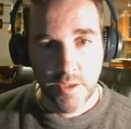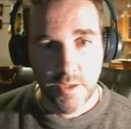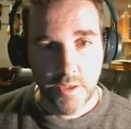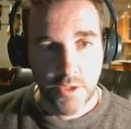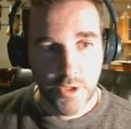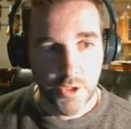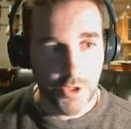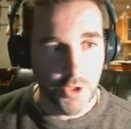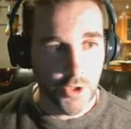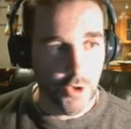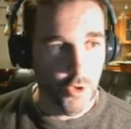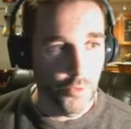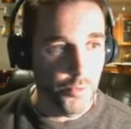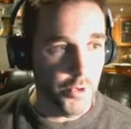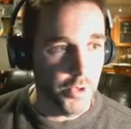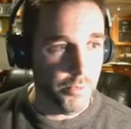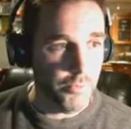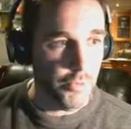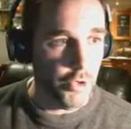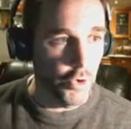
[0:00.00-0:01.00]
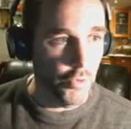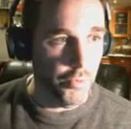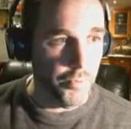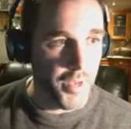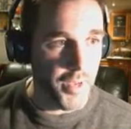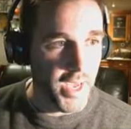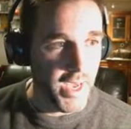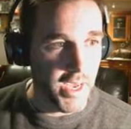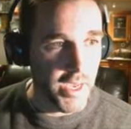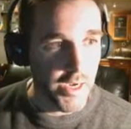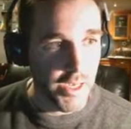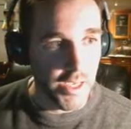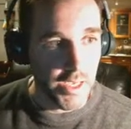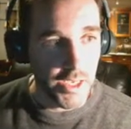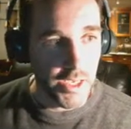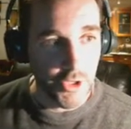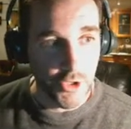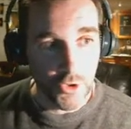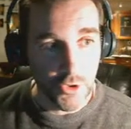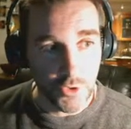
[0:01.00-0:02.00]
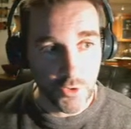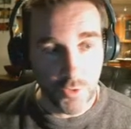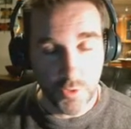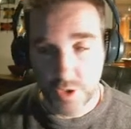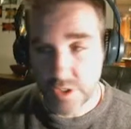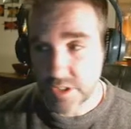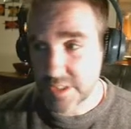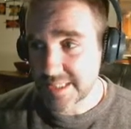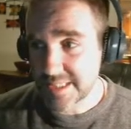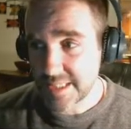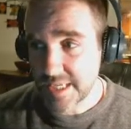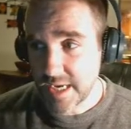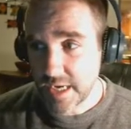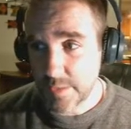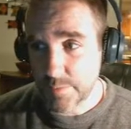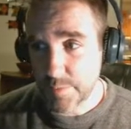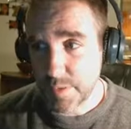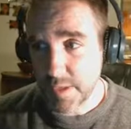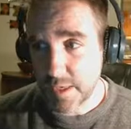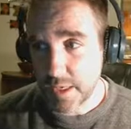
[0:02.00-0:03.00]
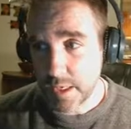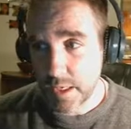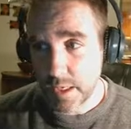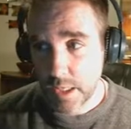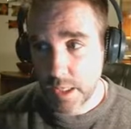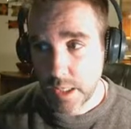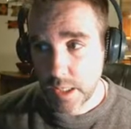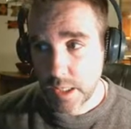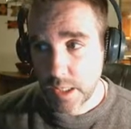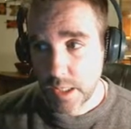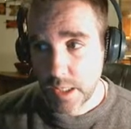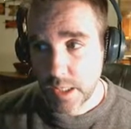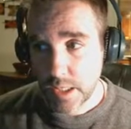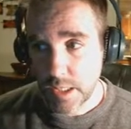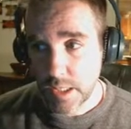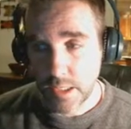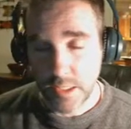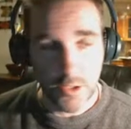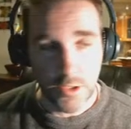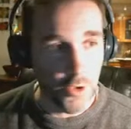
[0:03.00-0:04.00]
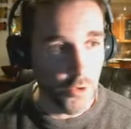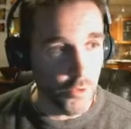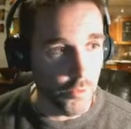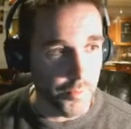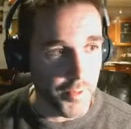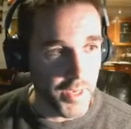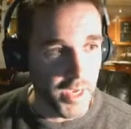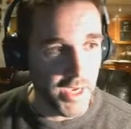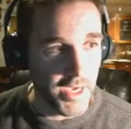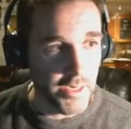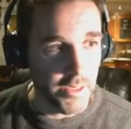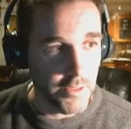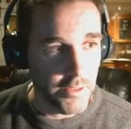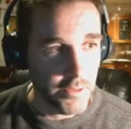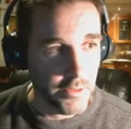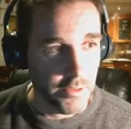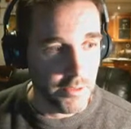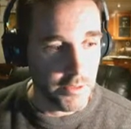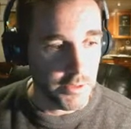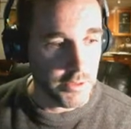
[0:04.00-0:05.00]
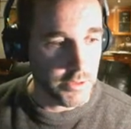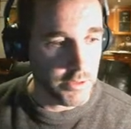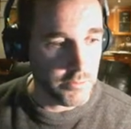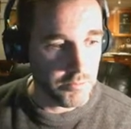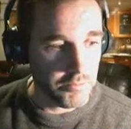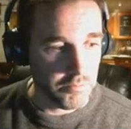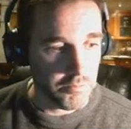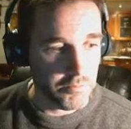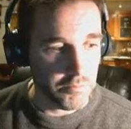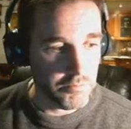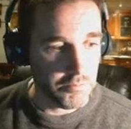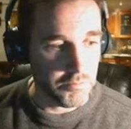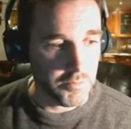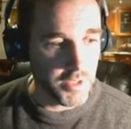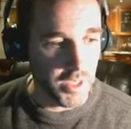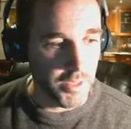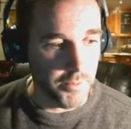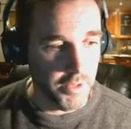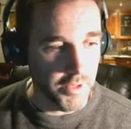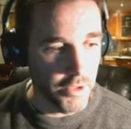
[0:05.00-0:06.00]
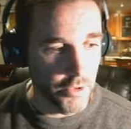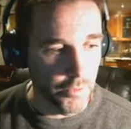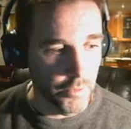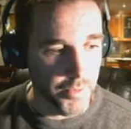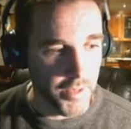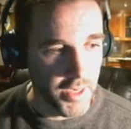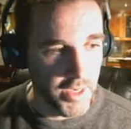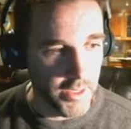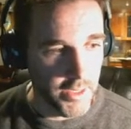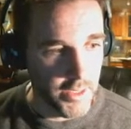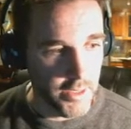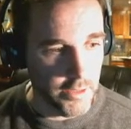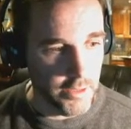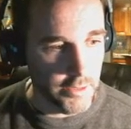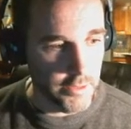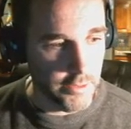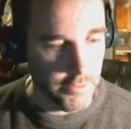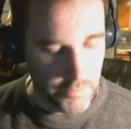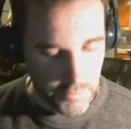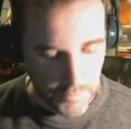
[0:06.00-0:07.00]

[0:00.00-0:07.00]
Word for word: You're going to open up Notepad and you're going to type in into Notepad. Just type in Notepad down here.